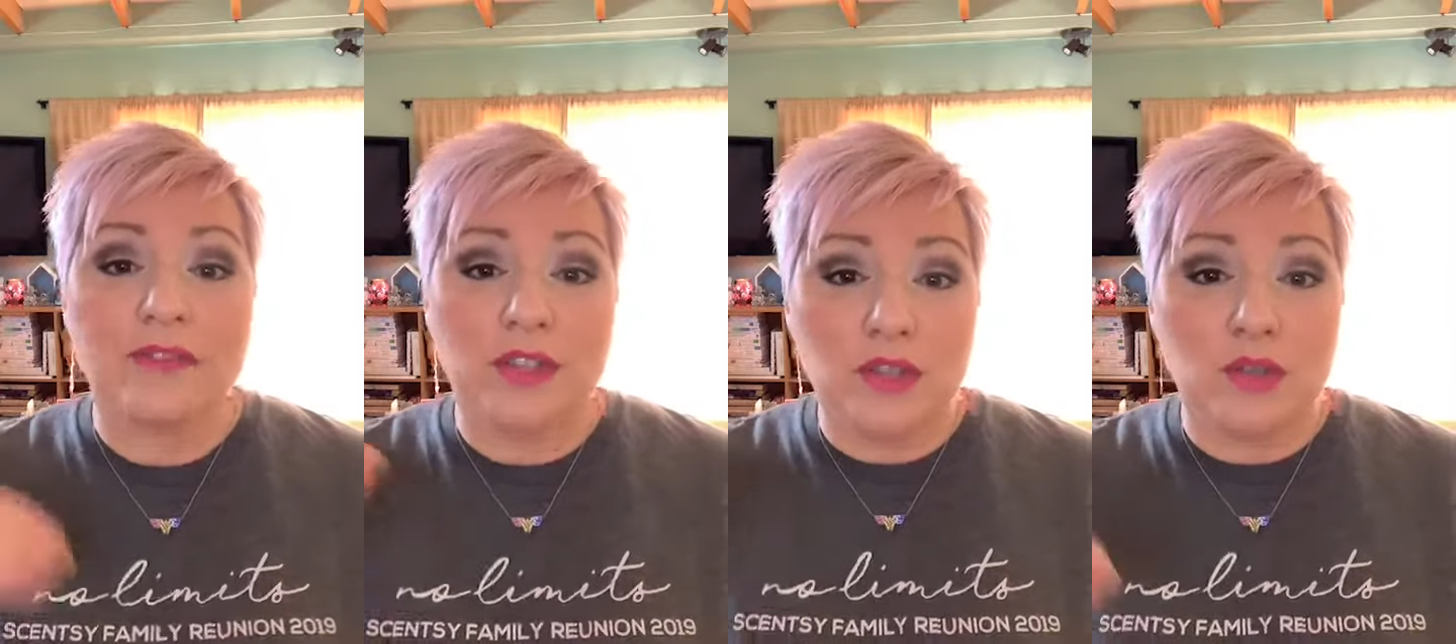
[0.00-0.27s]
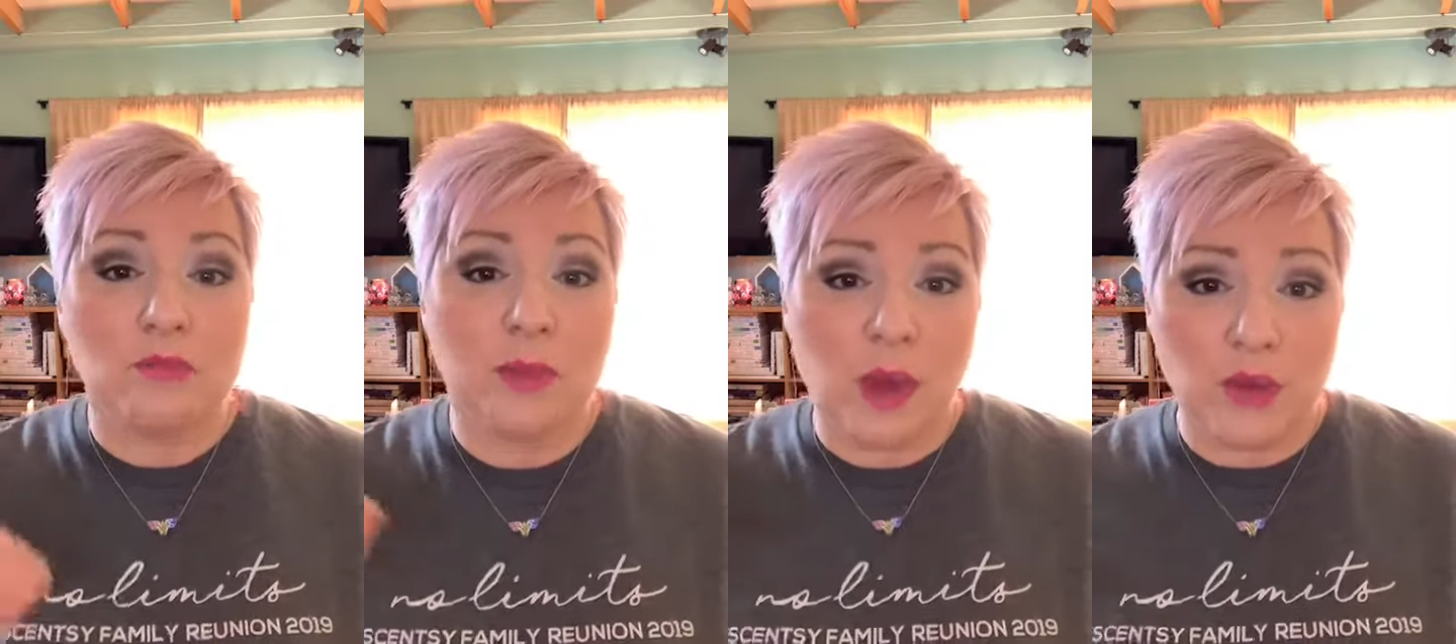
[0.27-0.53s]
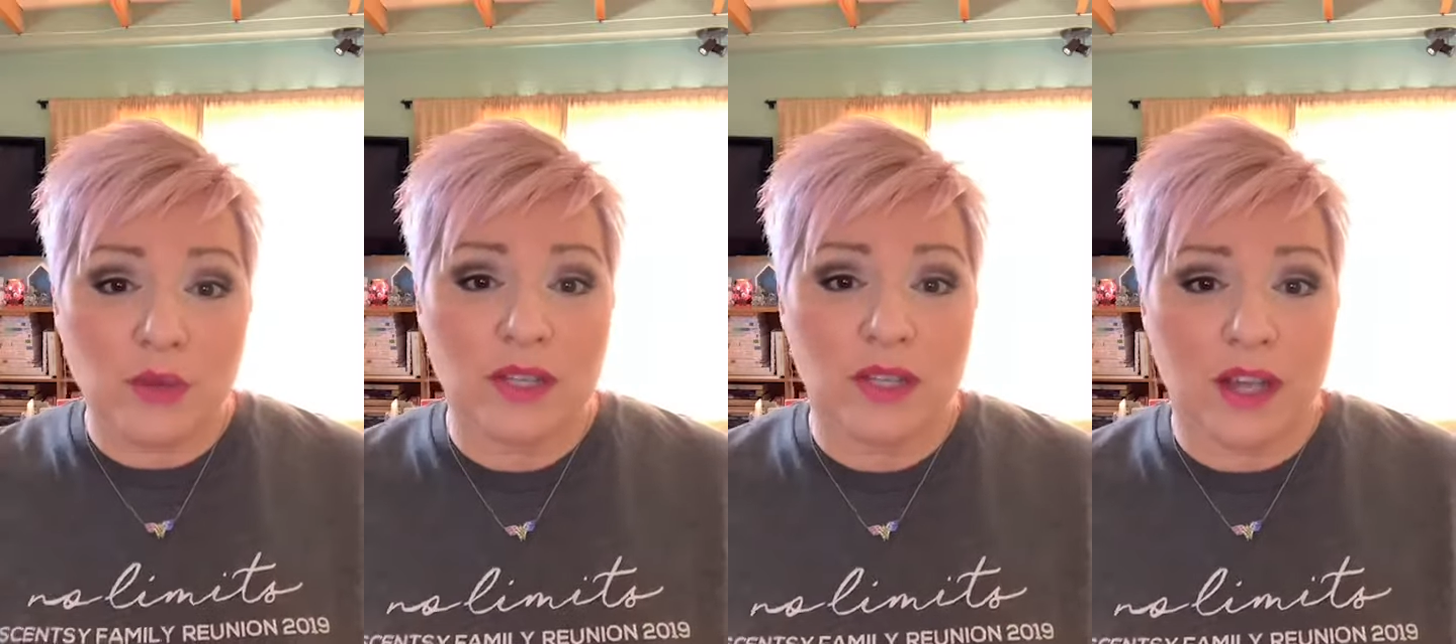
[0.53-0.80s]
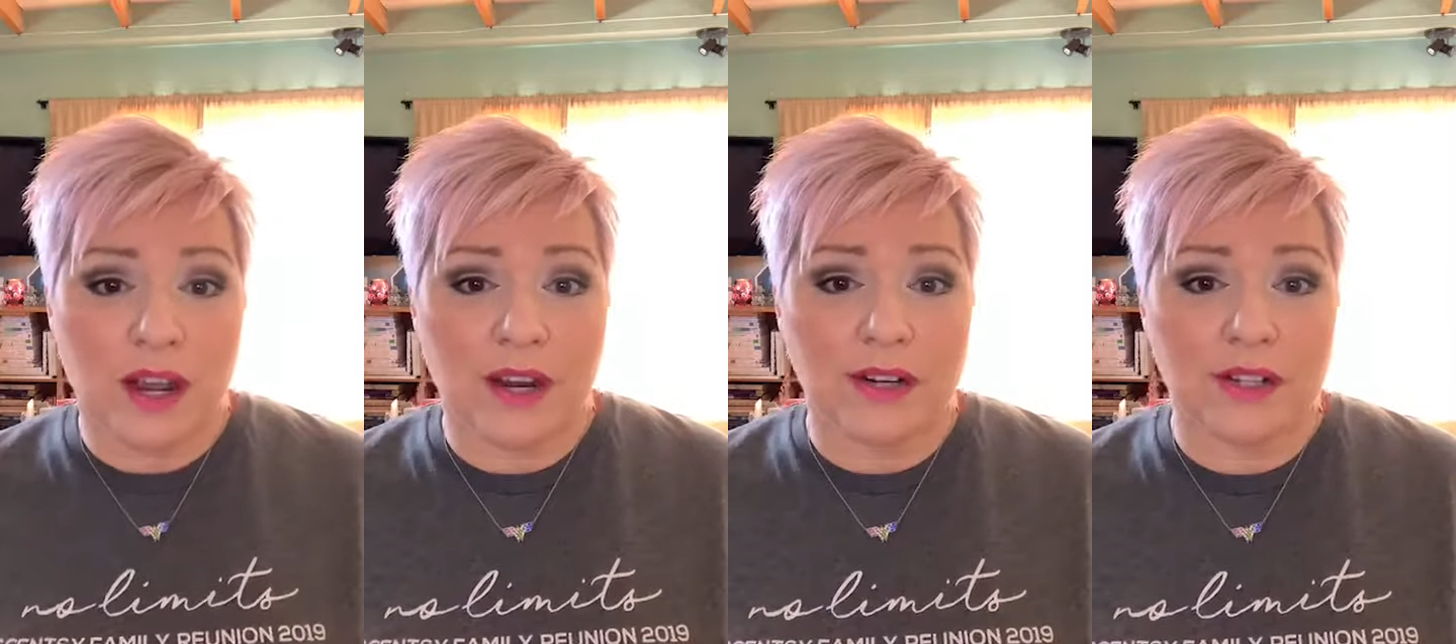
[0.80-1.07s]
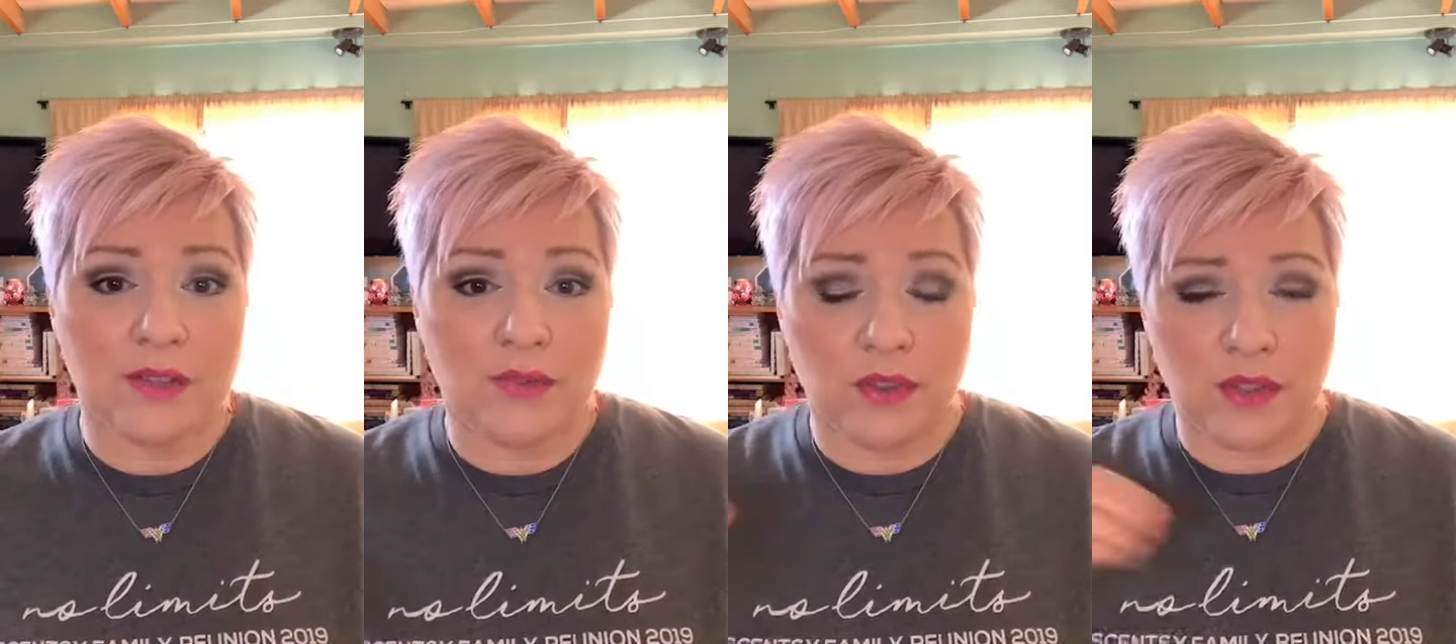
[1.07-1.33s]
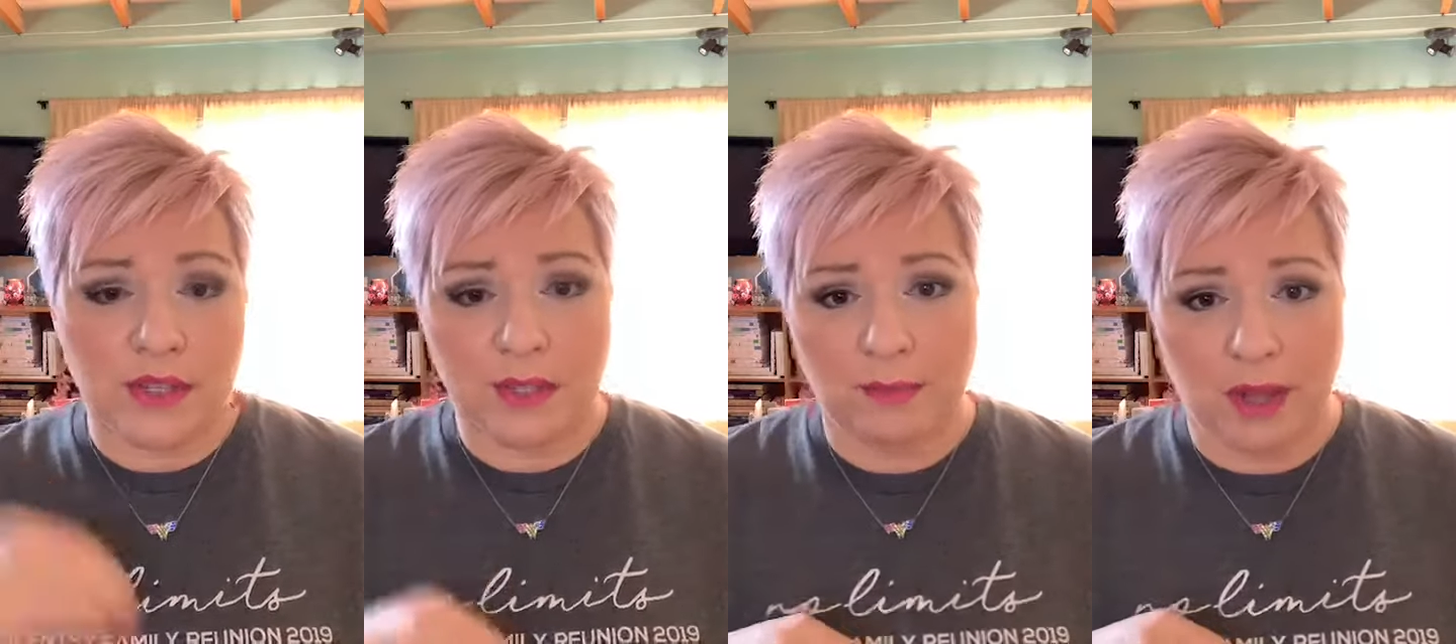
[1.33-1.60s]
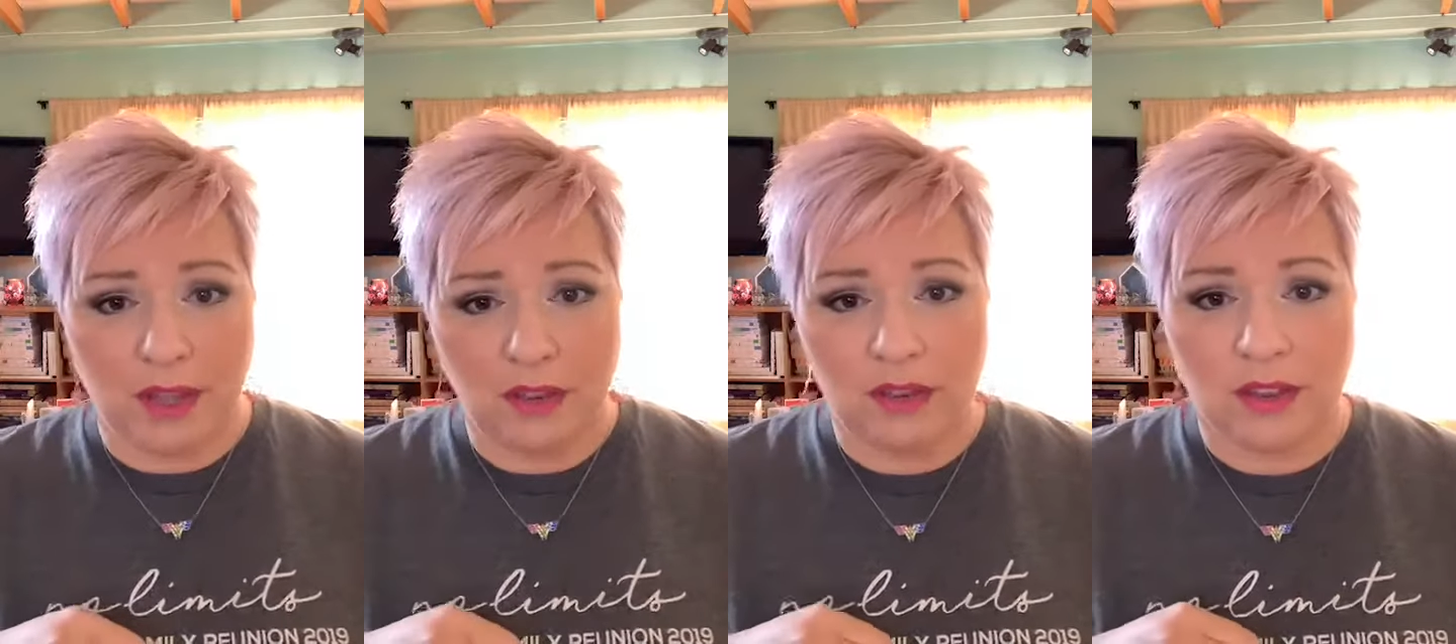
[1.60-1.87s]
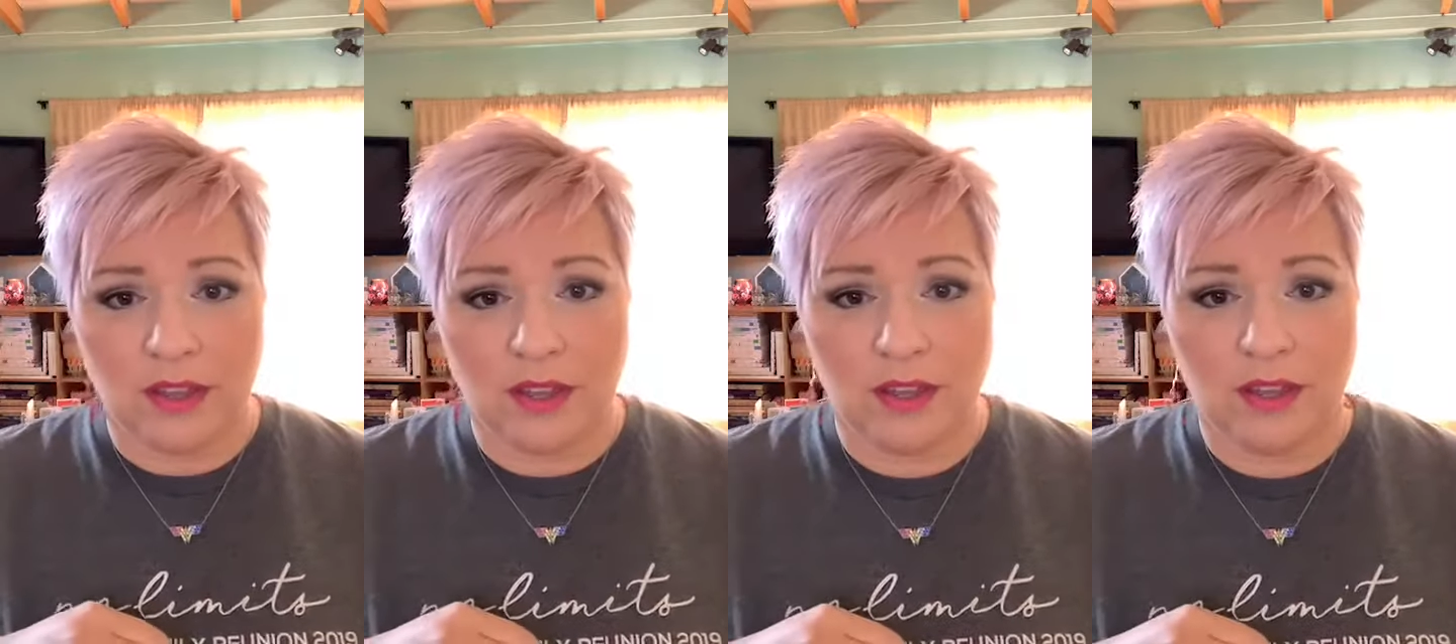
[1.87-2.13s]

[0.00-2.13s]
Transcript: to do postcards for this month,